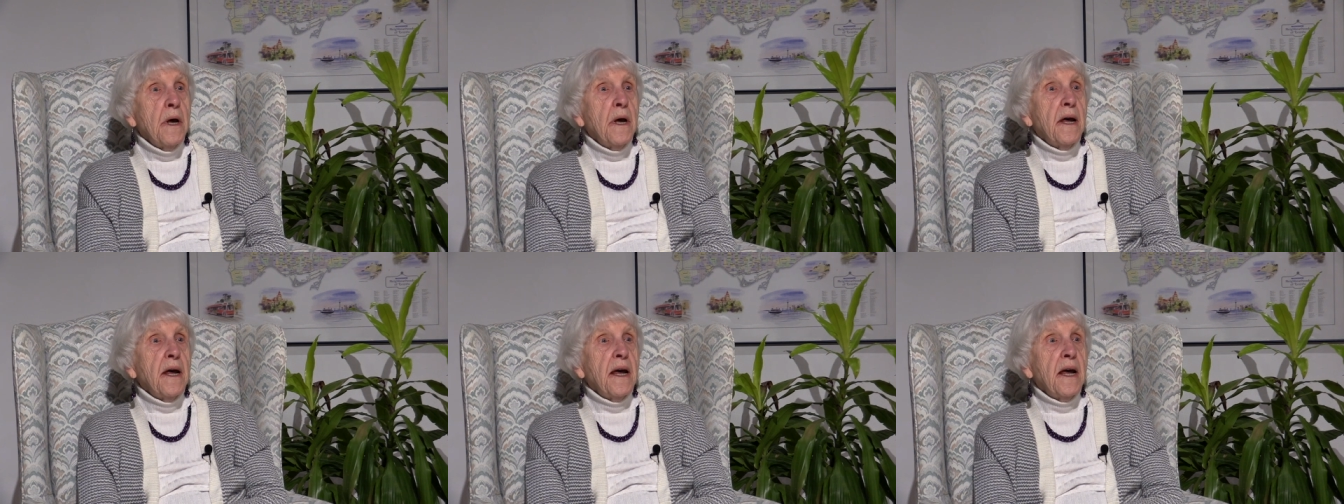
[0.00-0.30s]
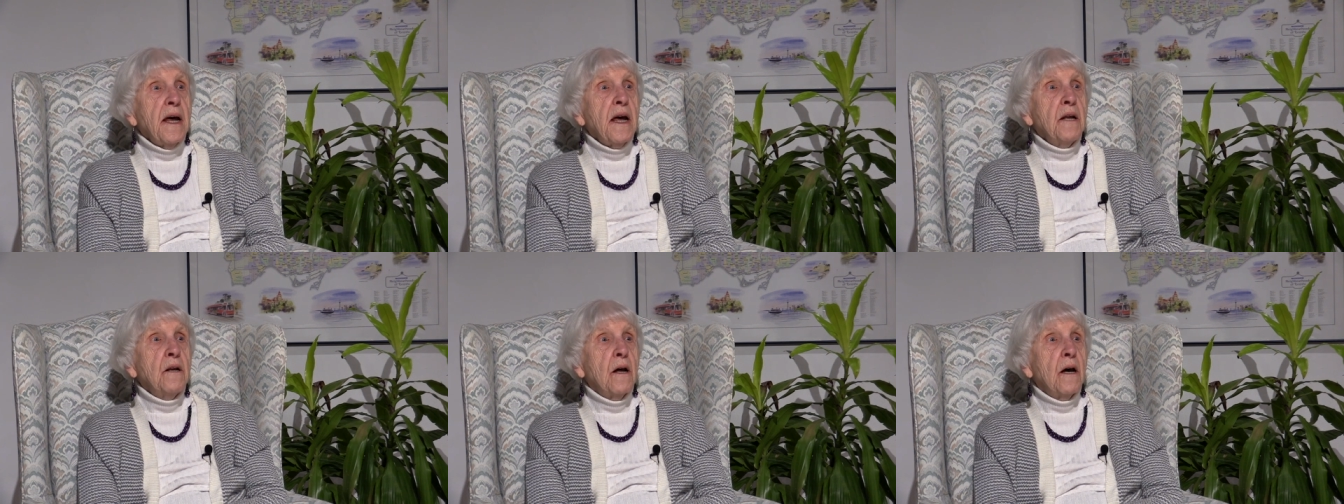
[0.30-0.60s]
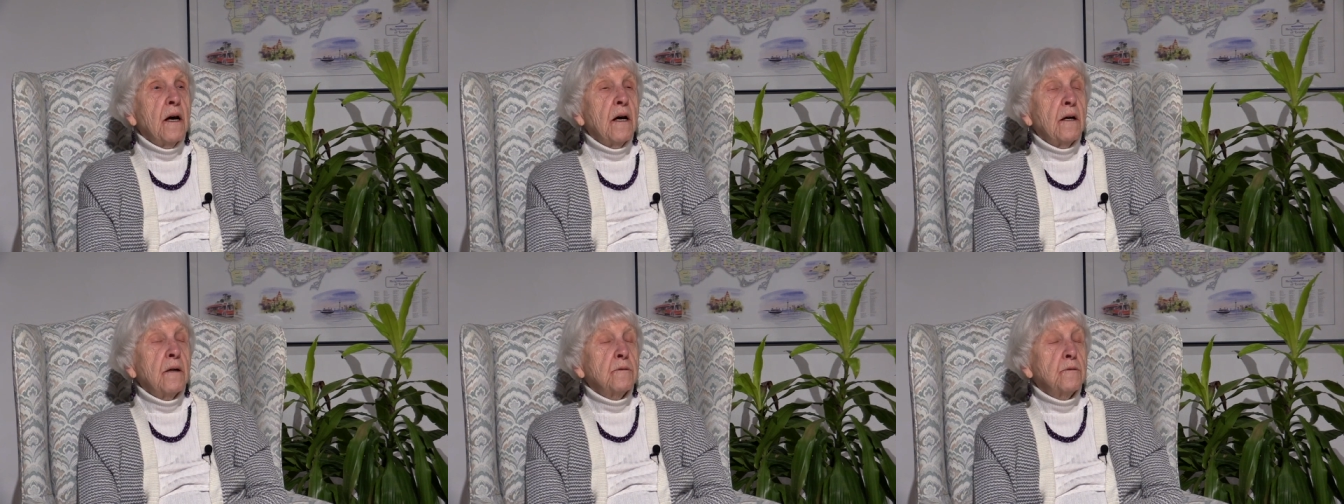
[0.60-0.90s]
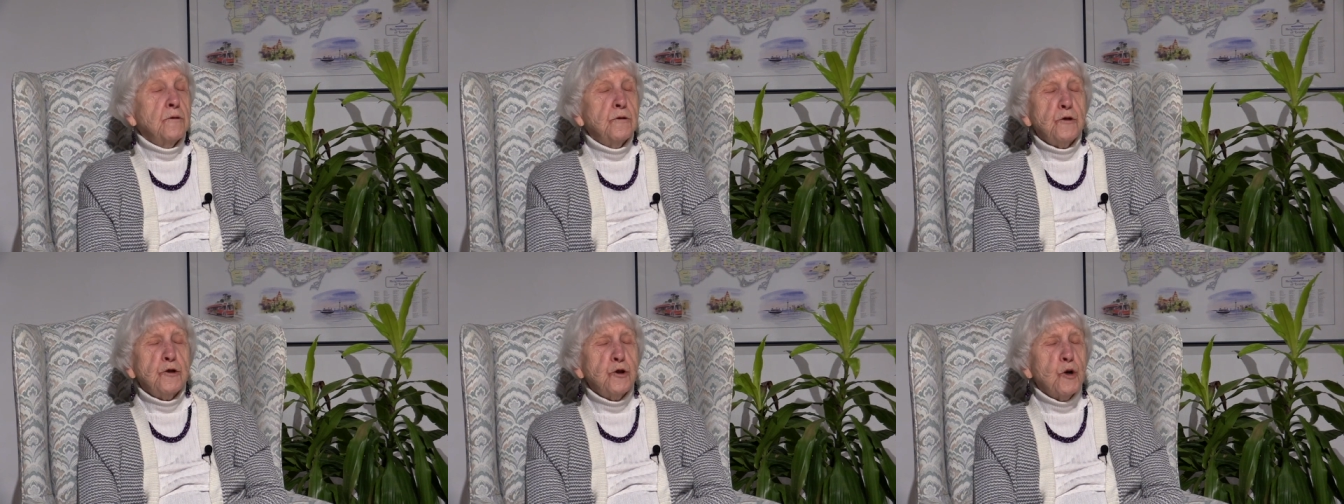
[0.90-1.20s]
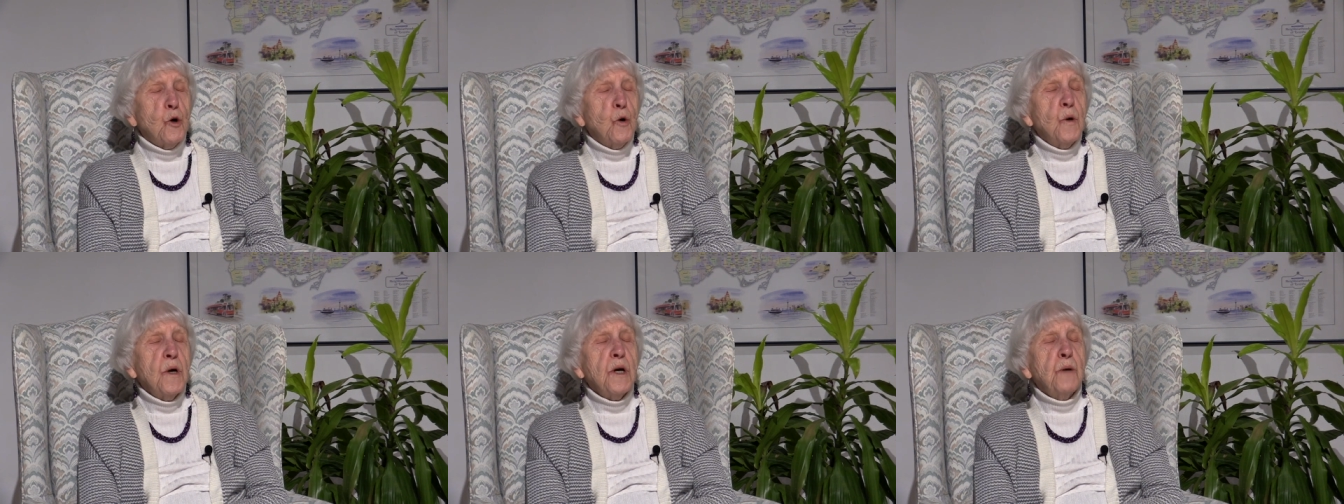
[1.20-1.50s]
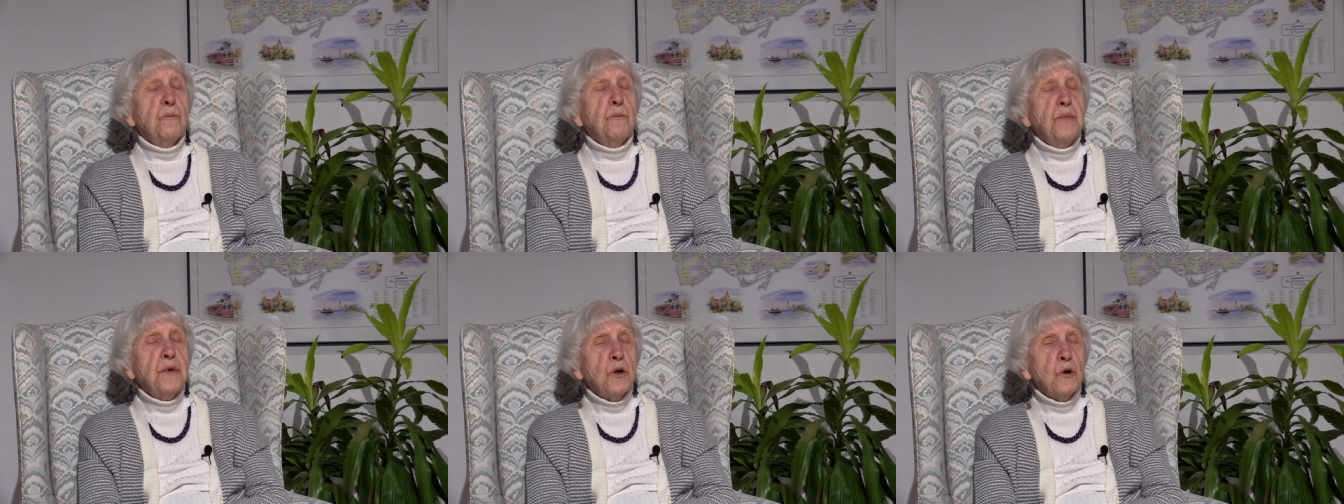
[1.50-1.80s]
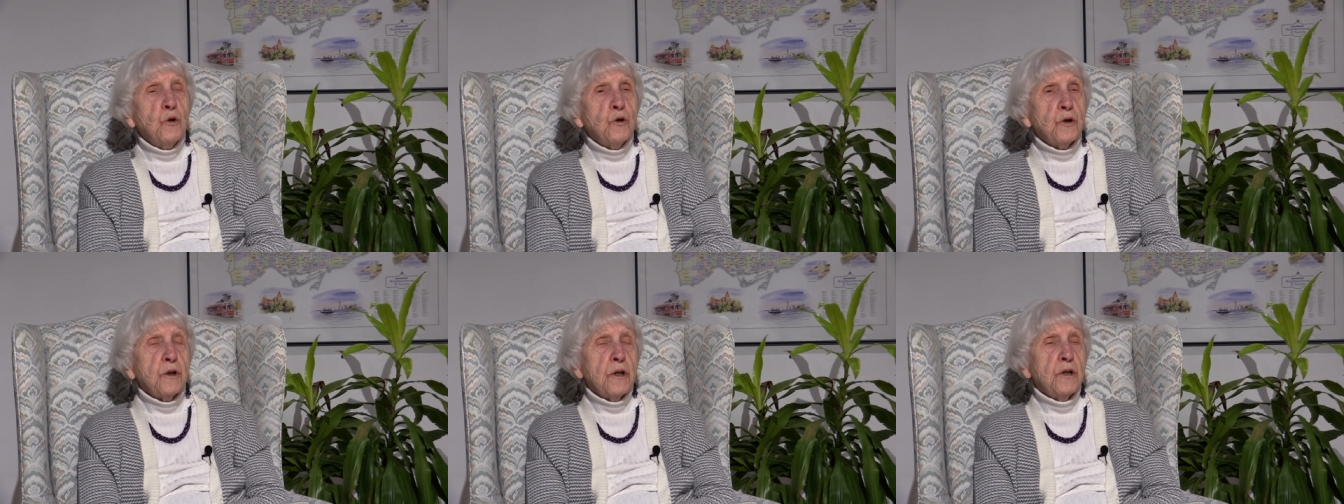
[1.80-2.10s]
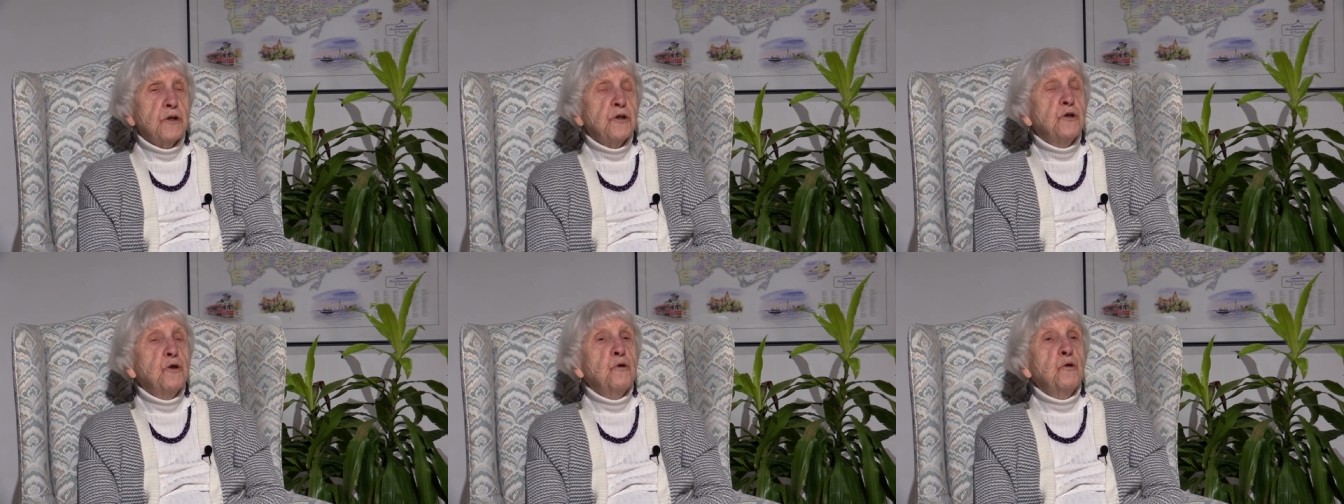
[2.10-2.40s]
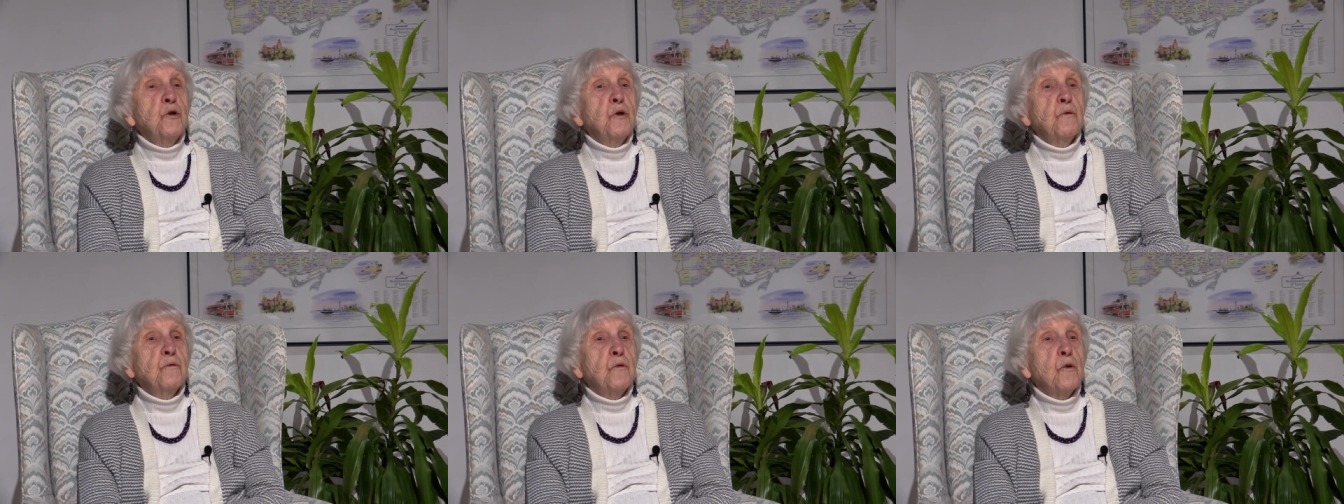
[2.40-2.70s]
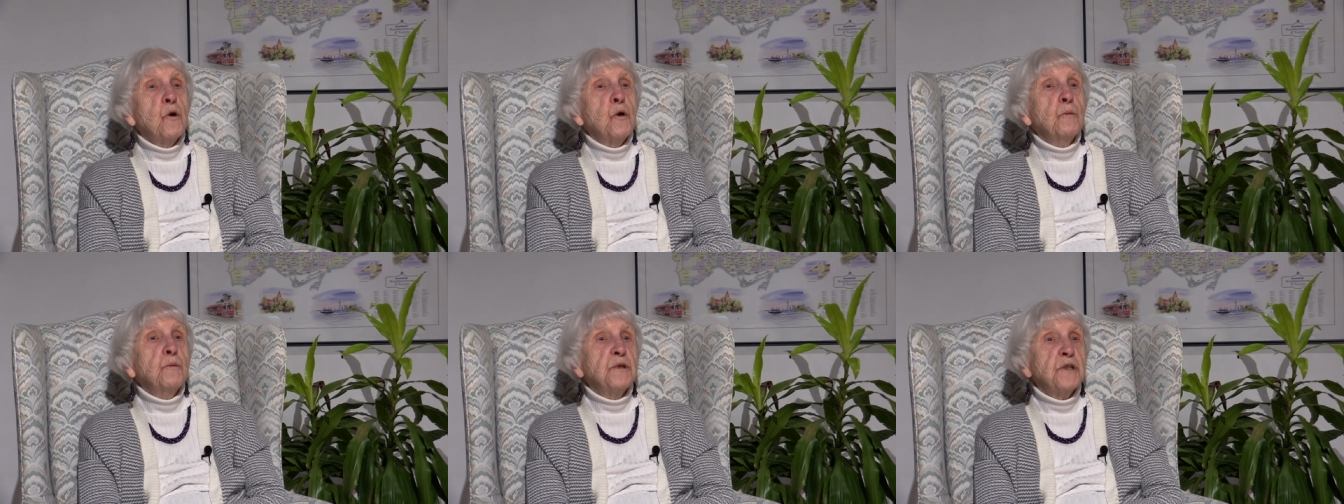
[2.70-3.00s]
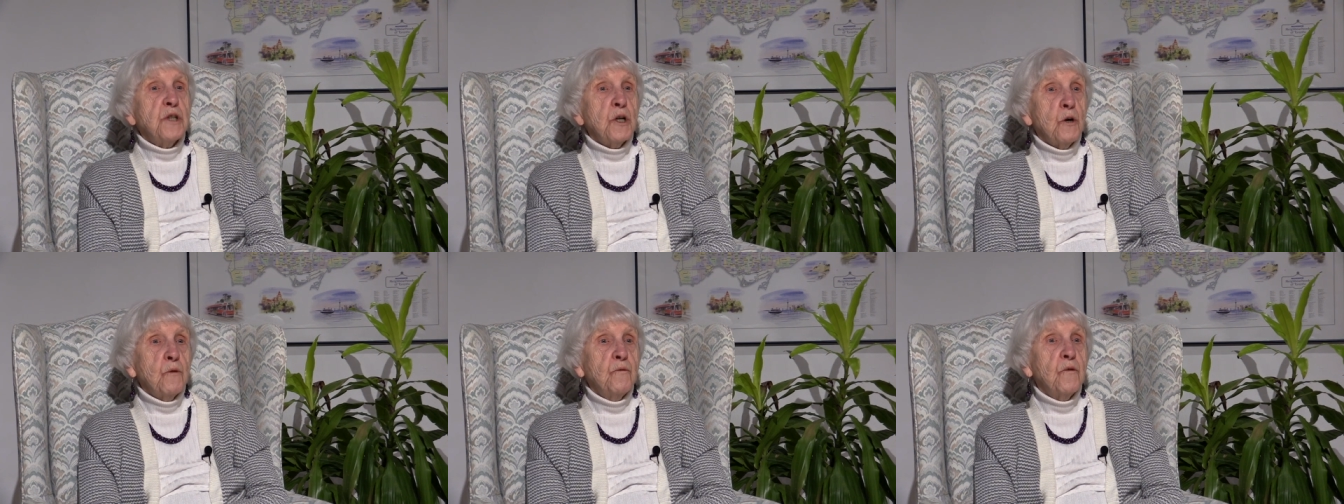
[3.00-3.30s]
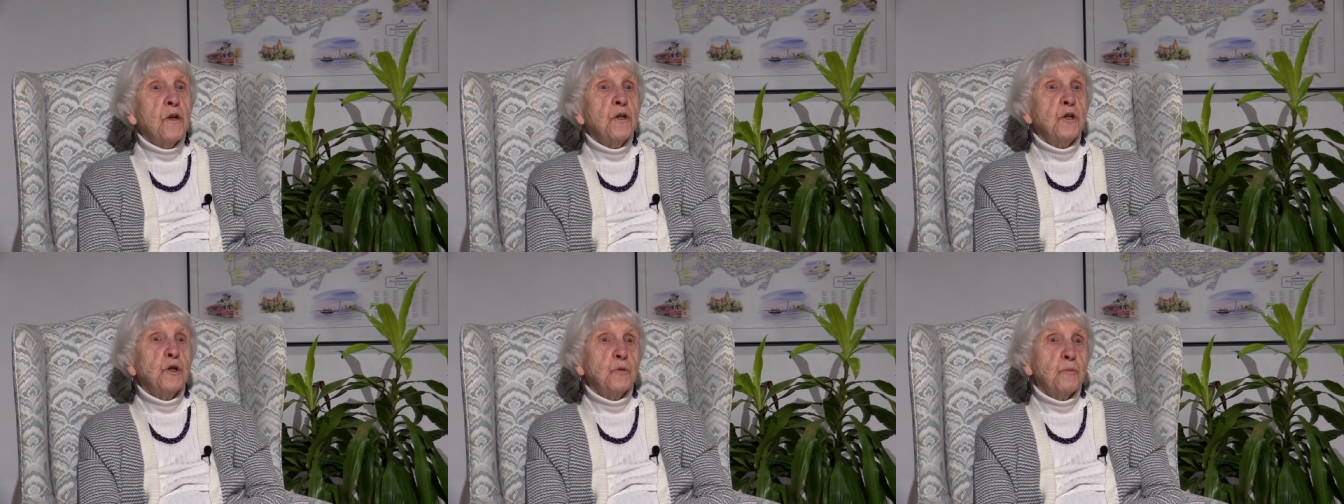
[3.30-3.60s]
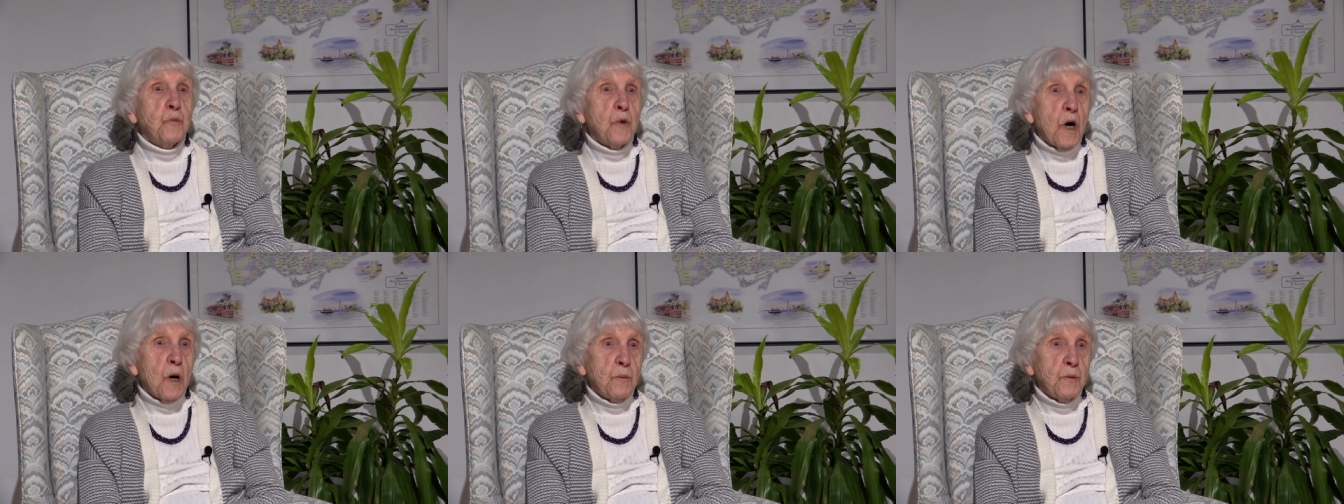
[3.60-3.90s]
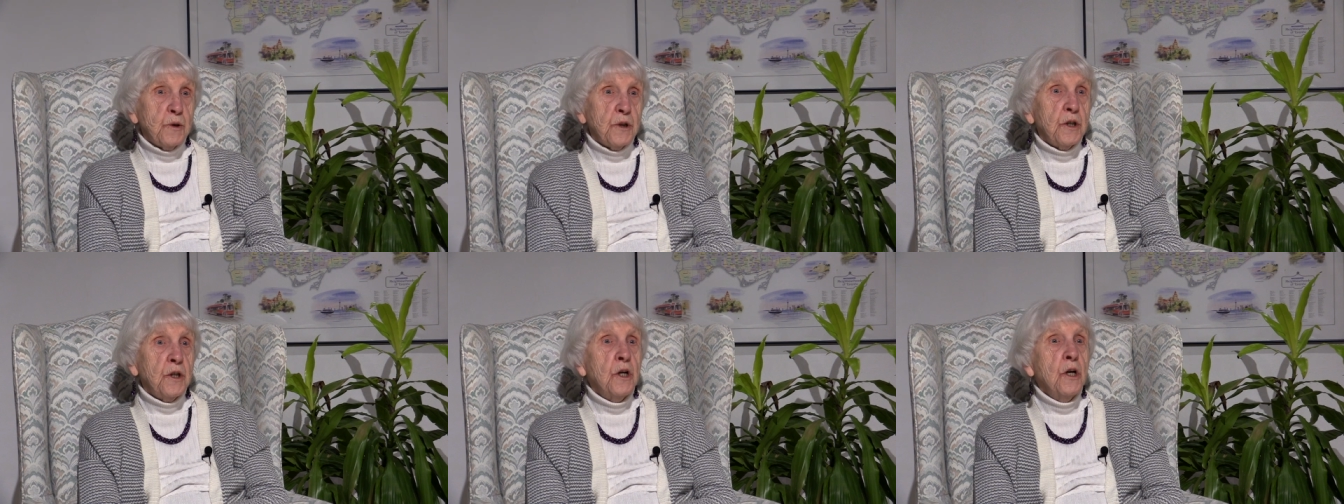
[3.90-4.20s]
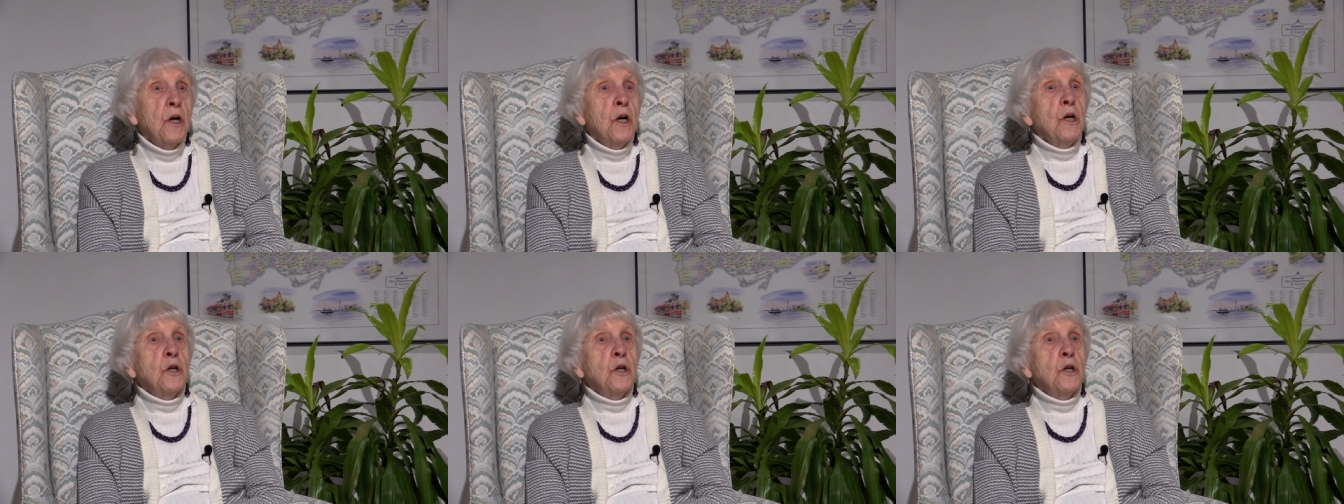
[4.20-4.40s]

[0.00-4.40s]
Ed, uh, Joe had built a studio for himself on his property.